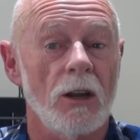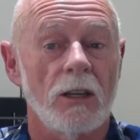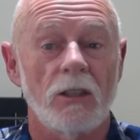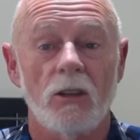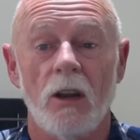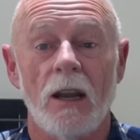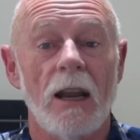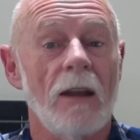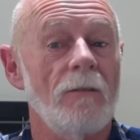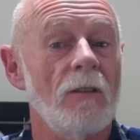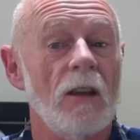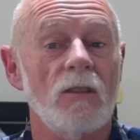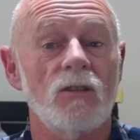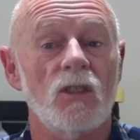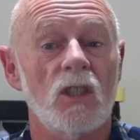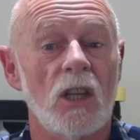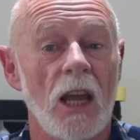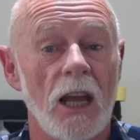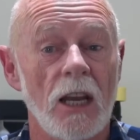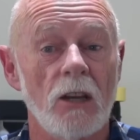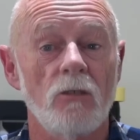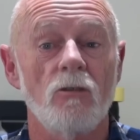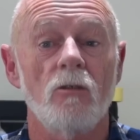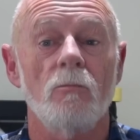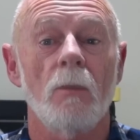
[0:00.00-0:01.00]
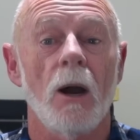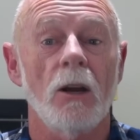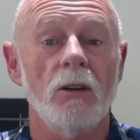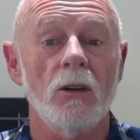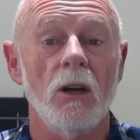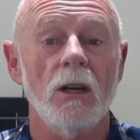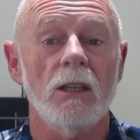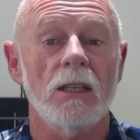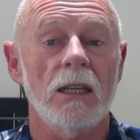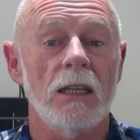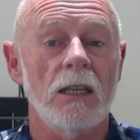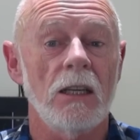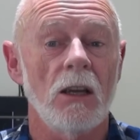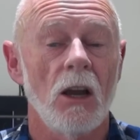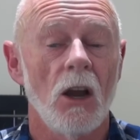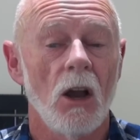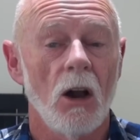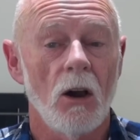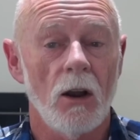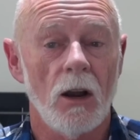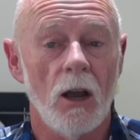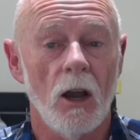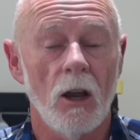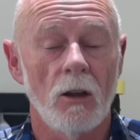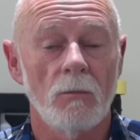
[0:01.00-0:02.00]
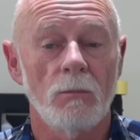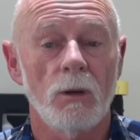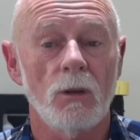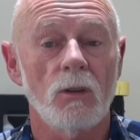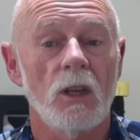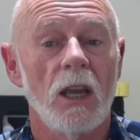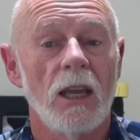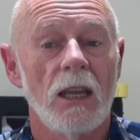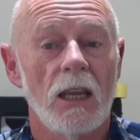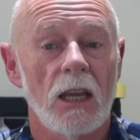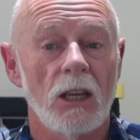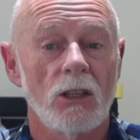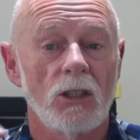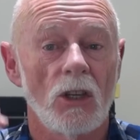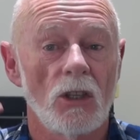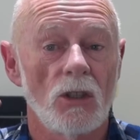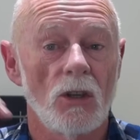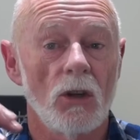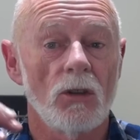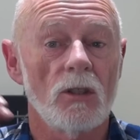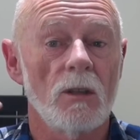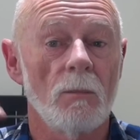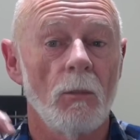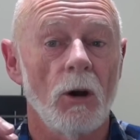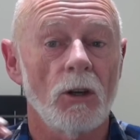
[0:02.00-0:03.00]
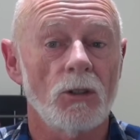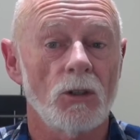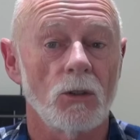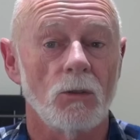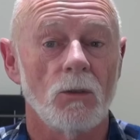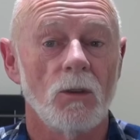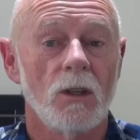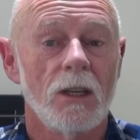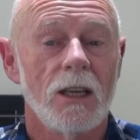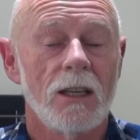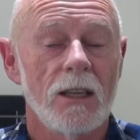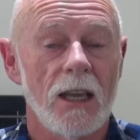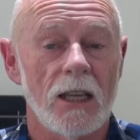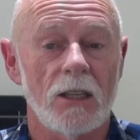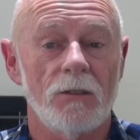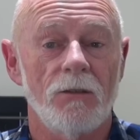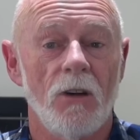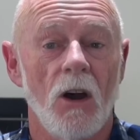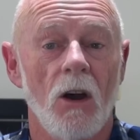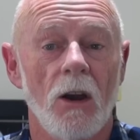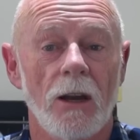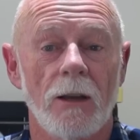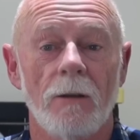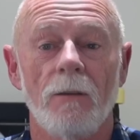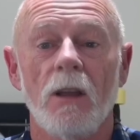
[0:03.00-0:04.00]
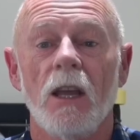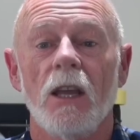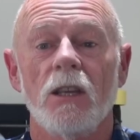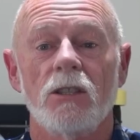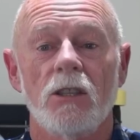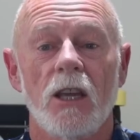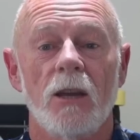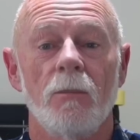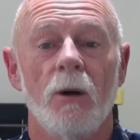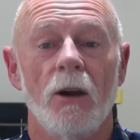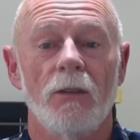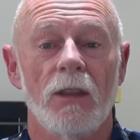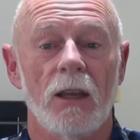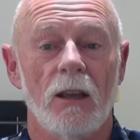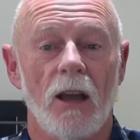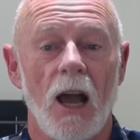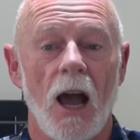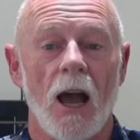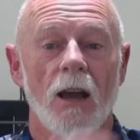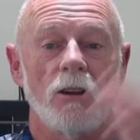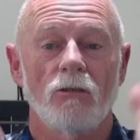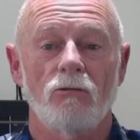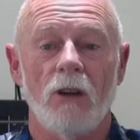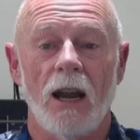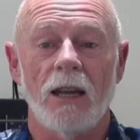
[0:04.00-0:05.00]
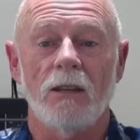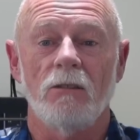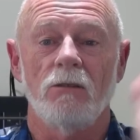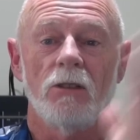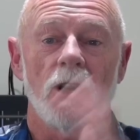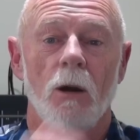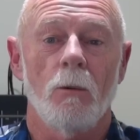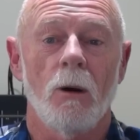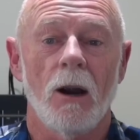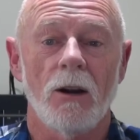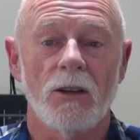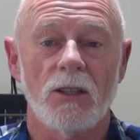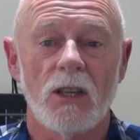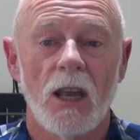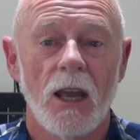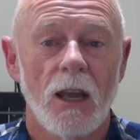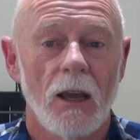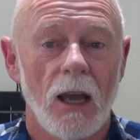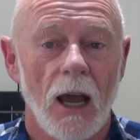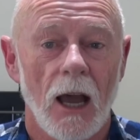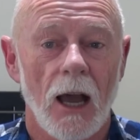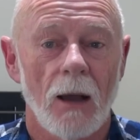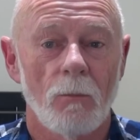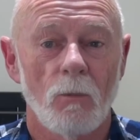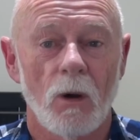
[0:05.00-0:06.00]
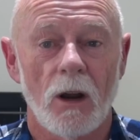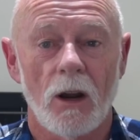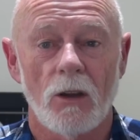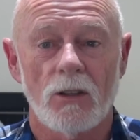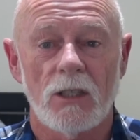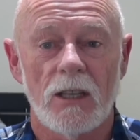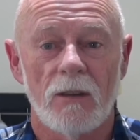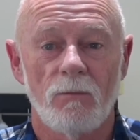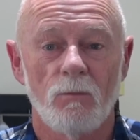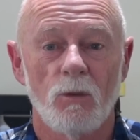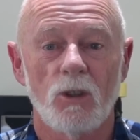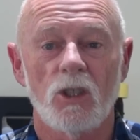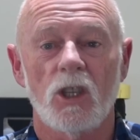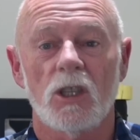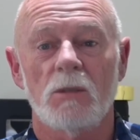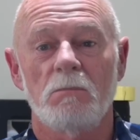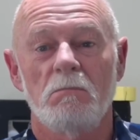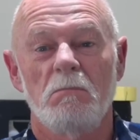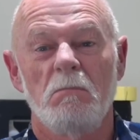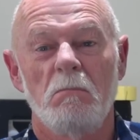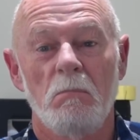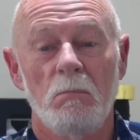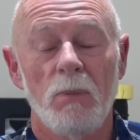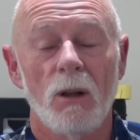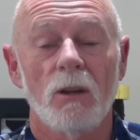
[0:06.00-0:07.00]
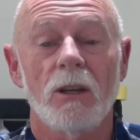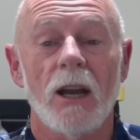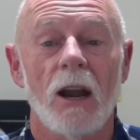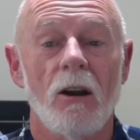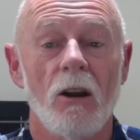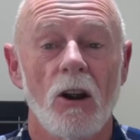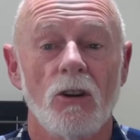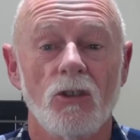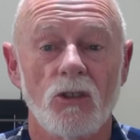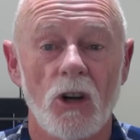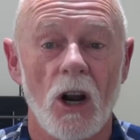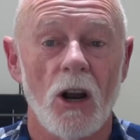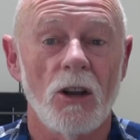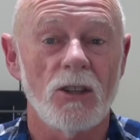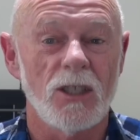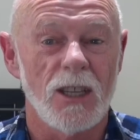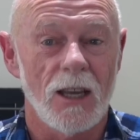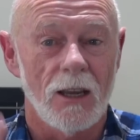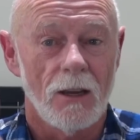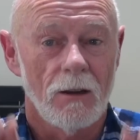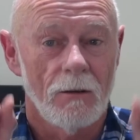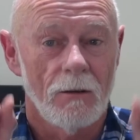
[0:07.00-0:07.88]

You don't have to have standard remote ID on a home built. You can just use the module. That's fine. So you might think, great, no worries. 107, we'll just build our own drones.